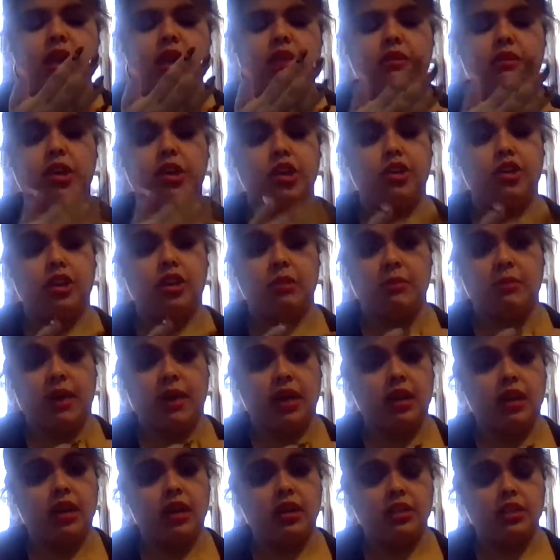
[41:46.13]
I want to dirty
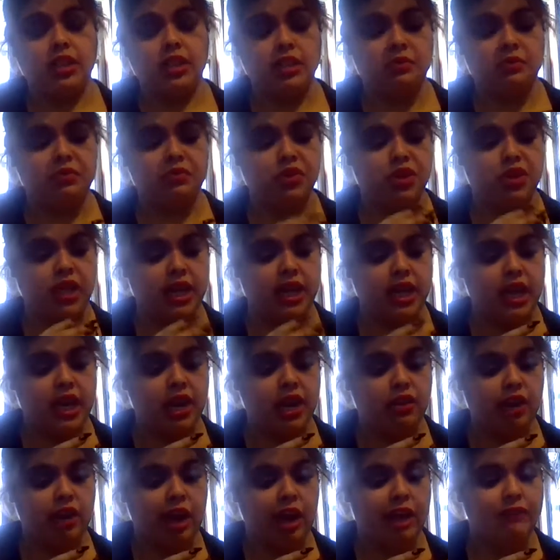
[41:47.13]
my cloth. It's more like I
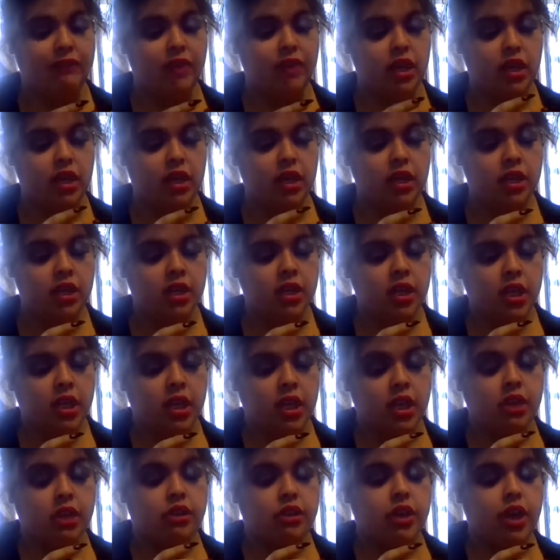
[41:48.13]
don't have any,
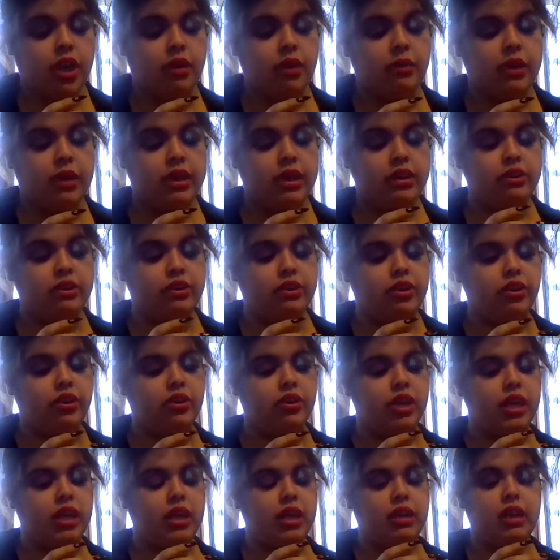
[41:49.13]
so I don't want to
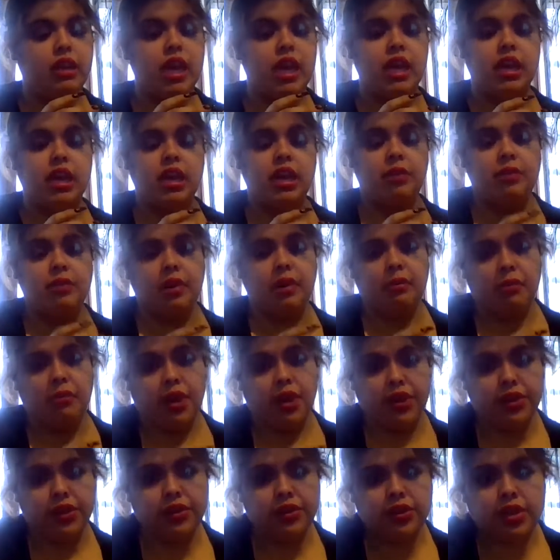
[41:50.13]
dirty any of my
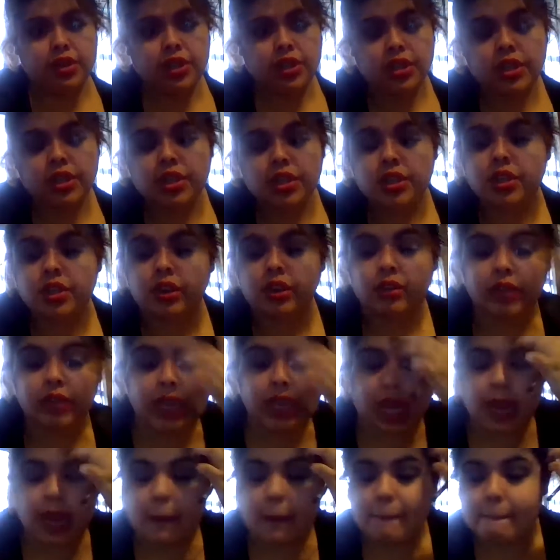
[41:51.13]
mother's. So
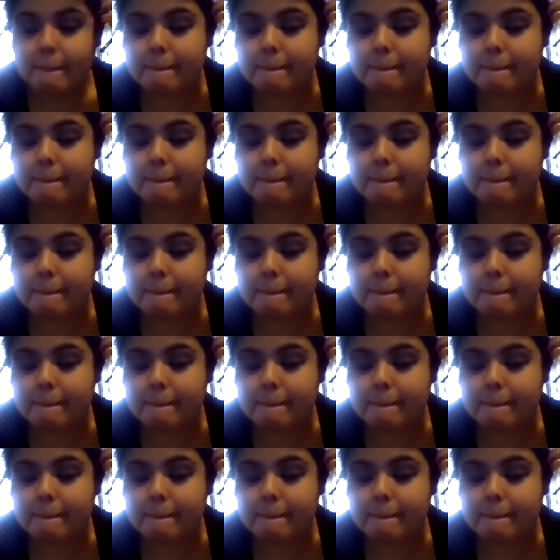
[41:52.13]
yeah.